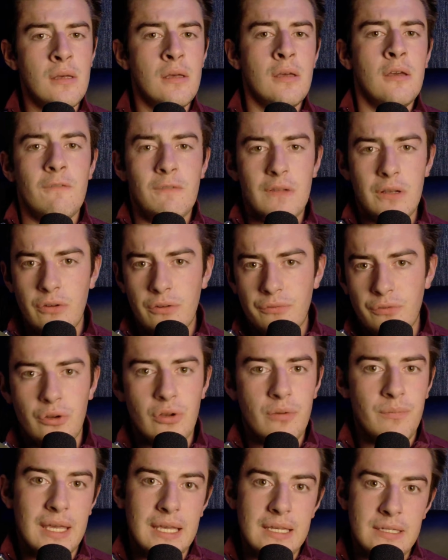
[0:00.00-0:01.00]
Very, very
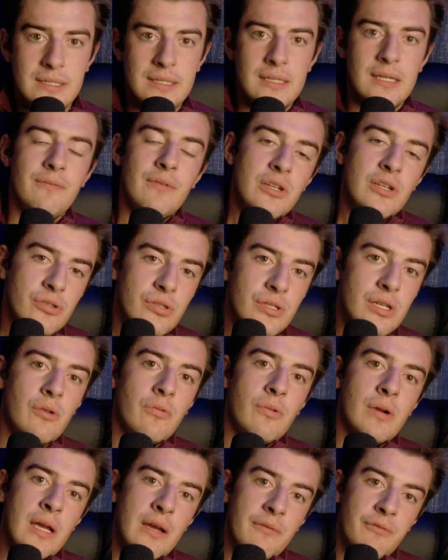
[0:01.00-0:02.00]
basic. Eventually, I
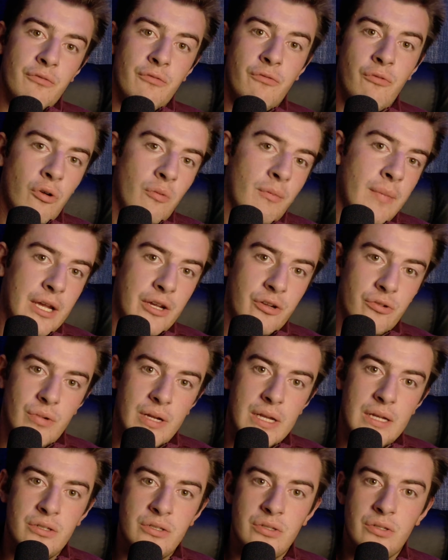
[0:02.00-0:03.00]
want to have a 4-mic
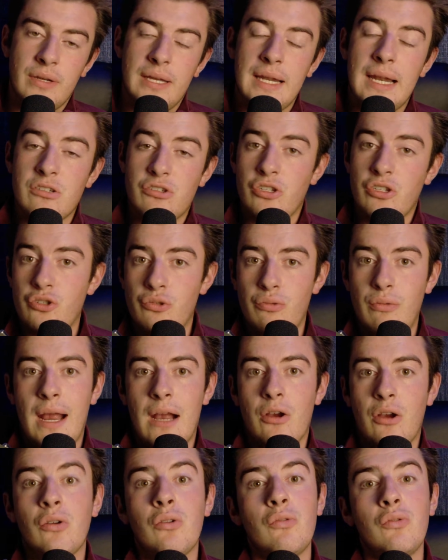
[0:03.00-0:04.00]
array so it can actually track
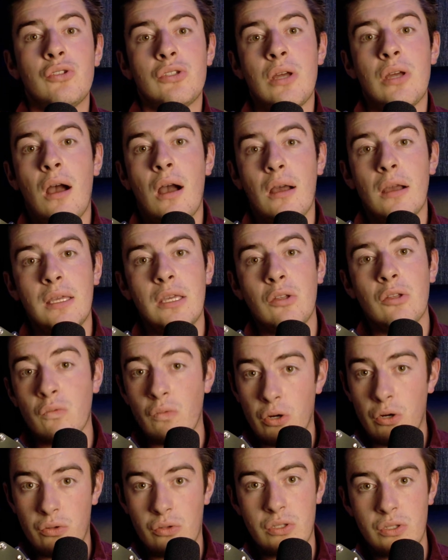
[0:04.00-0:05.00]
who's talking and
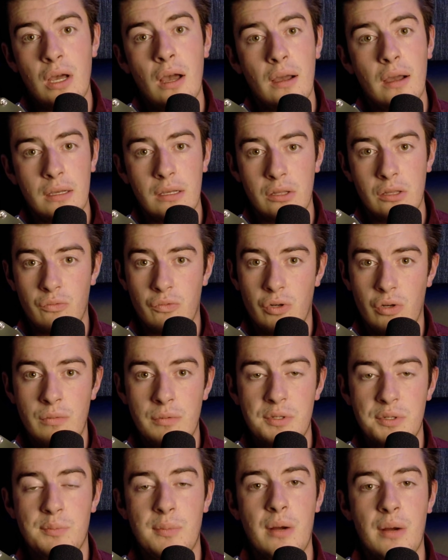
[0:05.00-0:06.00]
where they're talking in the room.
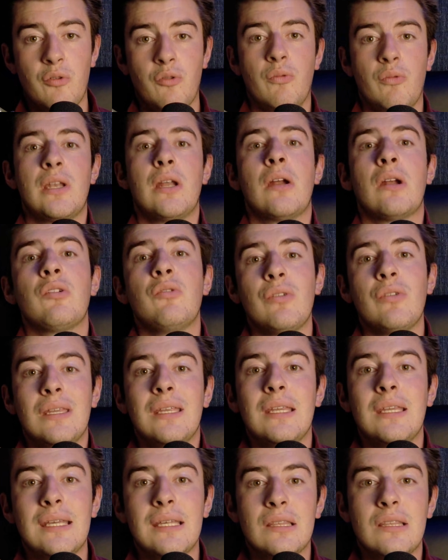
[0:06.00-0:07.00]
Because remember, we not only need
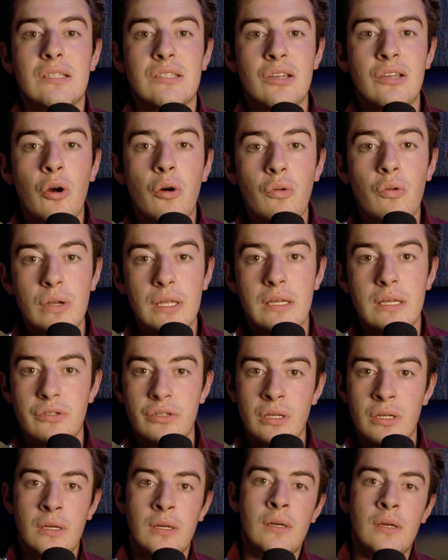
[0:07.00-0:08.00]
to get the tonnage
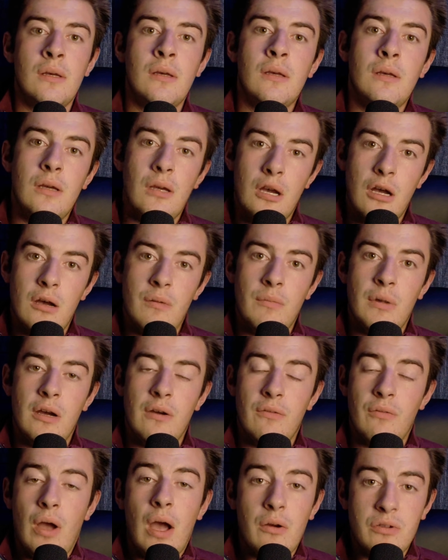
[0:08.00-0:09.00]

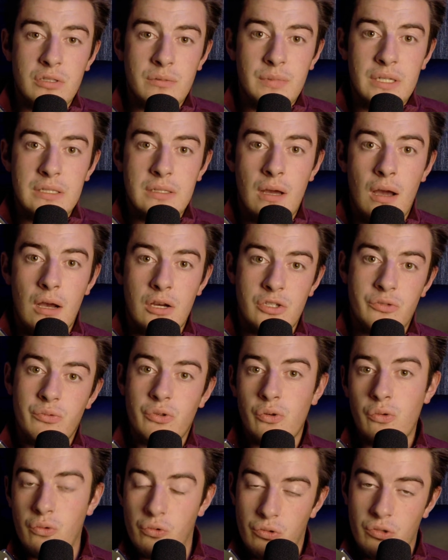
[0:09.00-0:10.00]
of how somebody talks
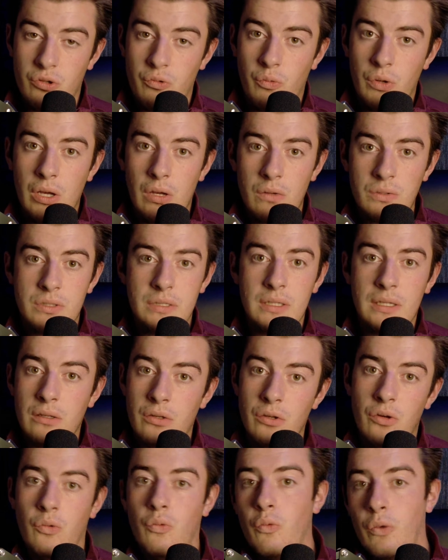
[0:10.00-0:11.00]
recorded, we also need to
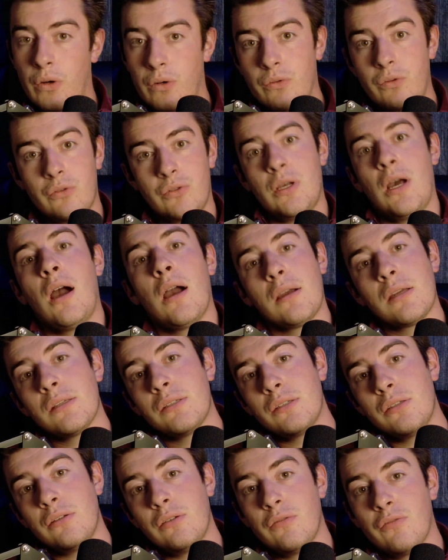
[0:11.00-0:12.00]
know where they're talking
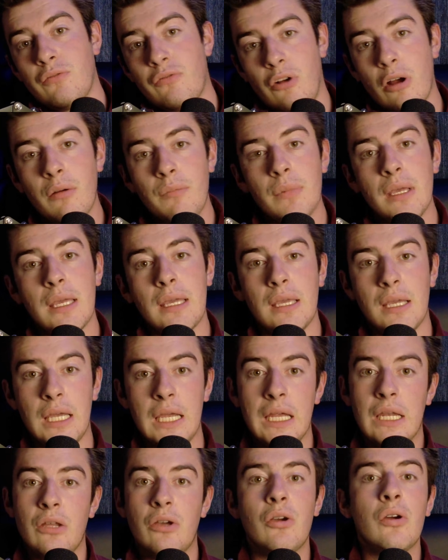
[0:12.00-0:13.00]
to you from
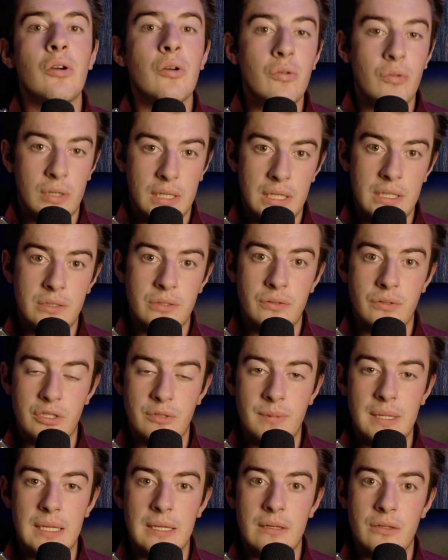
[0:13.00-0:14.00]
and who it is who's
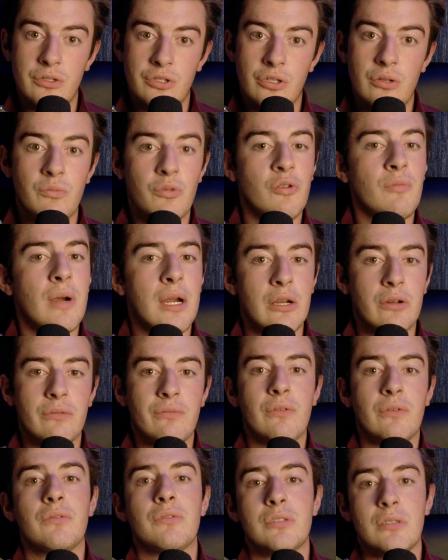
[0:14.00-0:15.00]
speaking. So the more
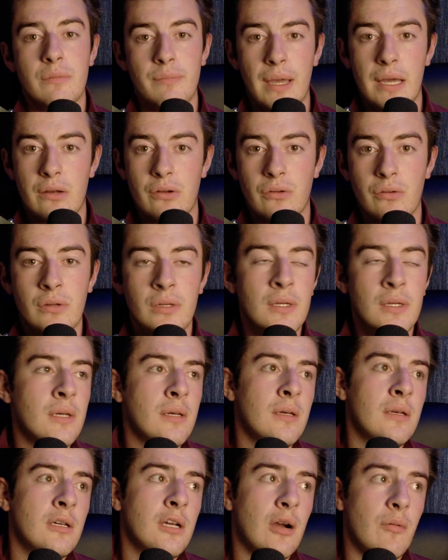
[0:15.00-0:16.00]
microphones, the better.
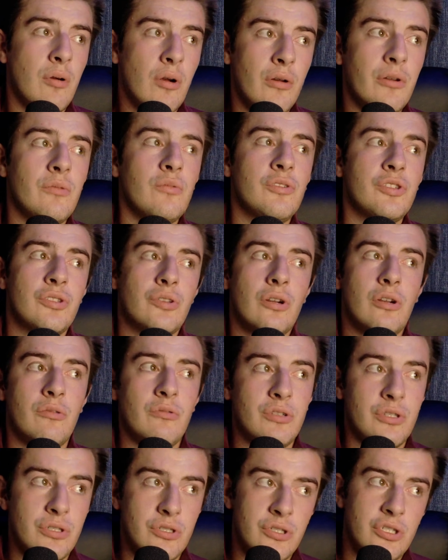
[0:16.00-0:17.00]
I probably will start with
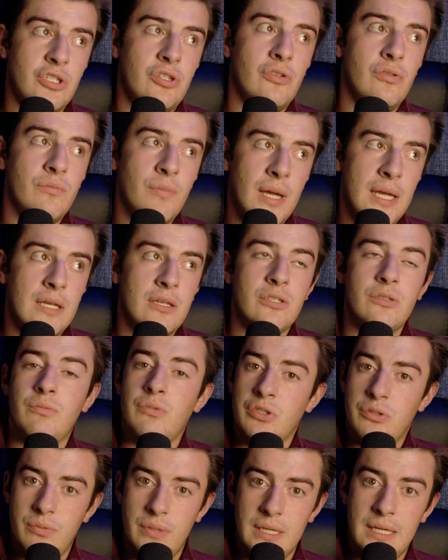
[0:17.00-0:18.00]
just 2 mics
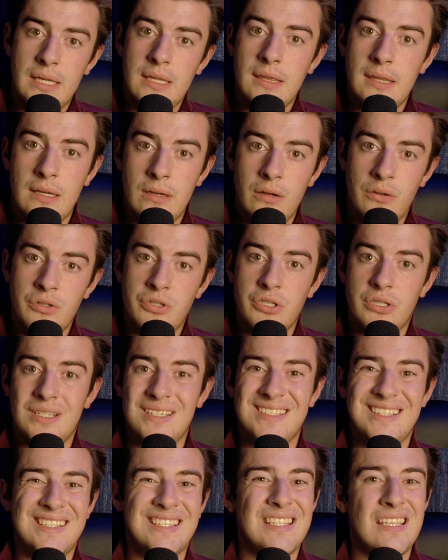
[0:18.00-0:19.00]
once we get there, just because
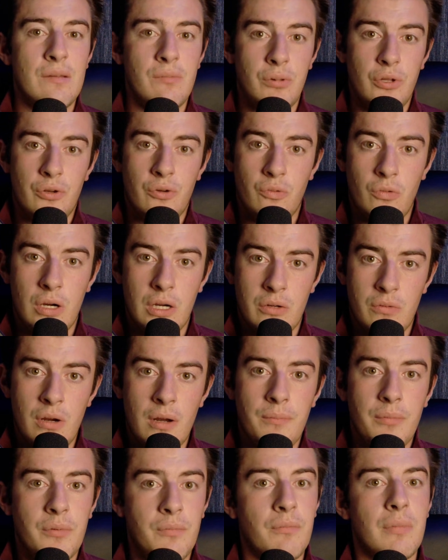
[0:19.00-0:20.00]
it's simpler to wire
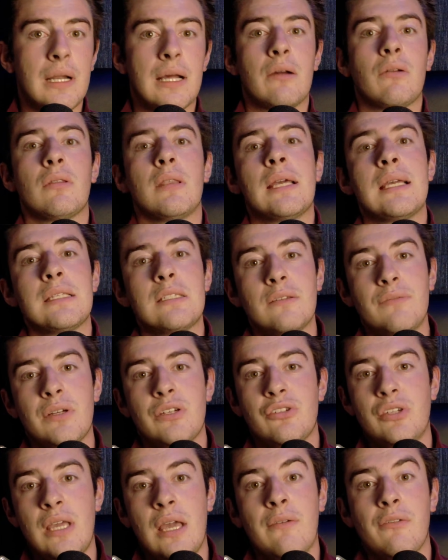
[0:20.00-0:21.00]
up. But I would like to
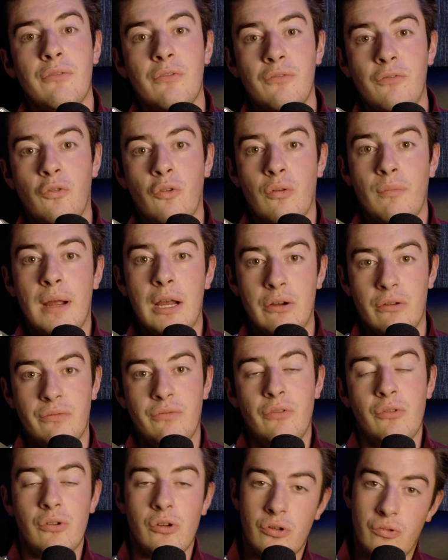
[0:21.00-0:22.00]
eventually have a
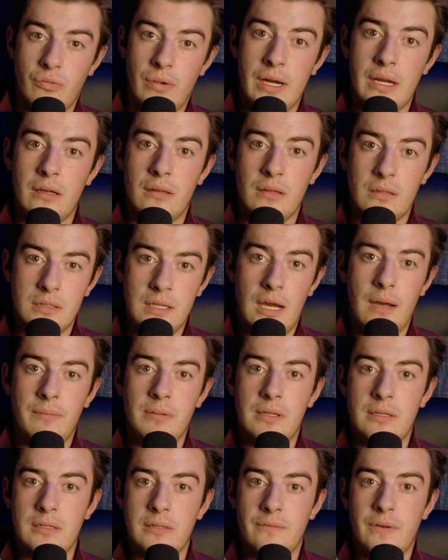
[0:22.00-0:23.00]
4-microphone array on the top of
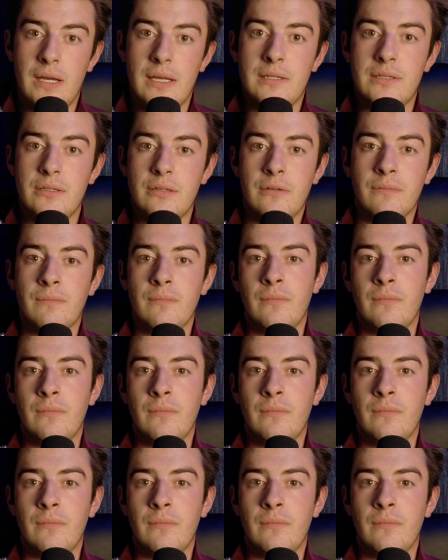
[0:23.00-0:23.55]
the device.